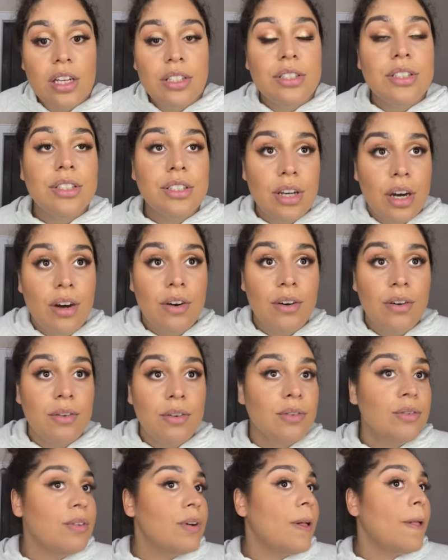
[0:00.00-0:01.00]

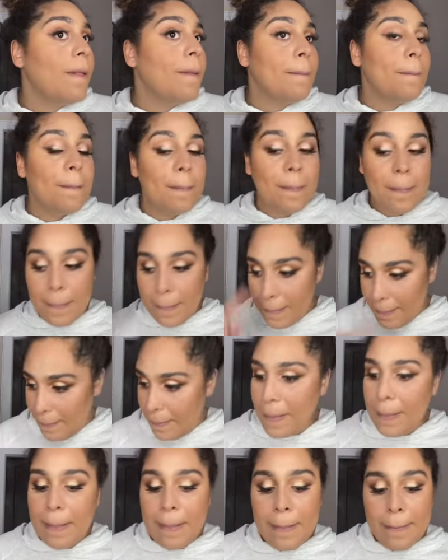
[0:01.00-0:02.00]
So
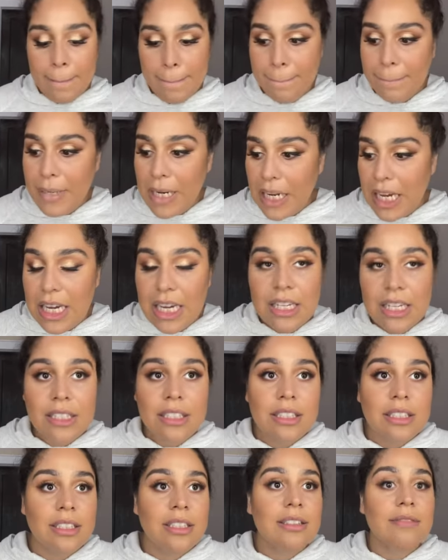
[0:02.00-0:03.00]

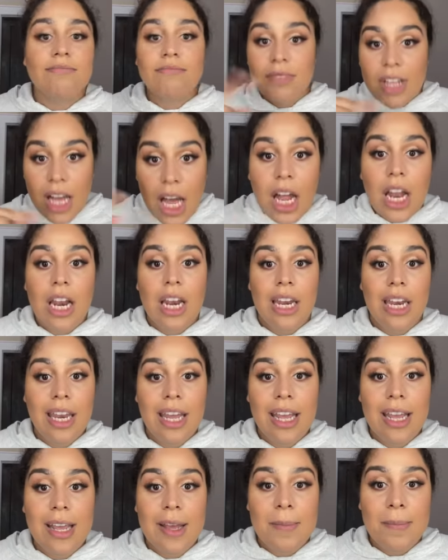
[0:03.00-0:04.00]
blush,
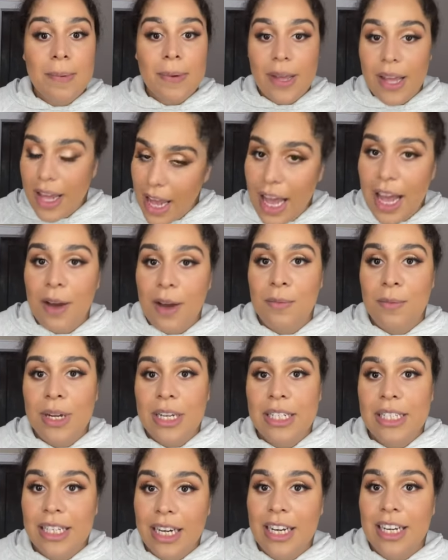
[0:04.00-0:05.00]
lip, and
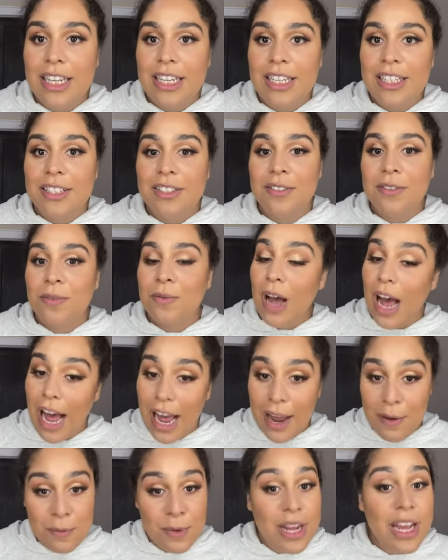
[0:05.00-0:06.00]
we done.
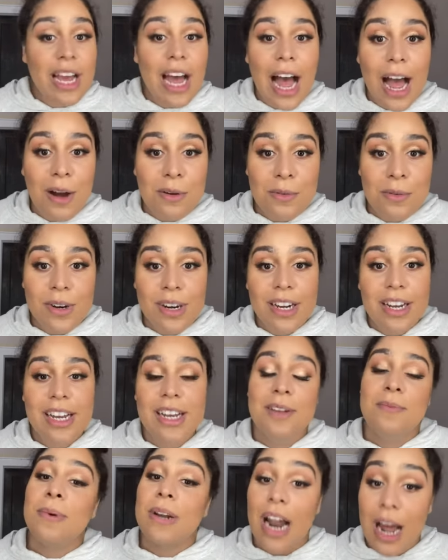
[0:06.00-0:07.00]
I, we an hour
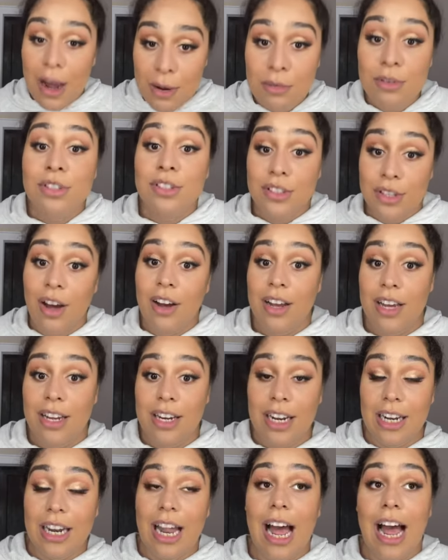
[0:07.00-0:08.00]
in, but I was
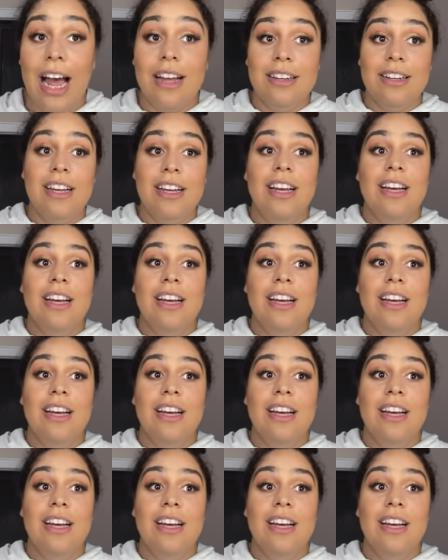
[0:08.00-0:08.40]
talking a lot.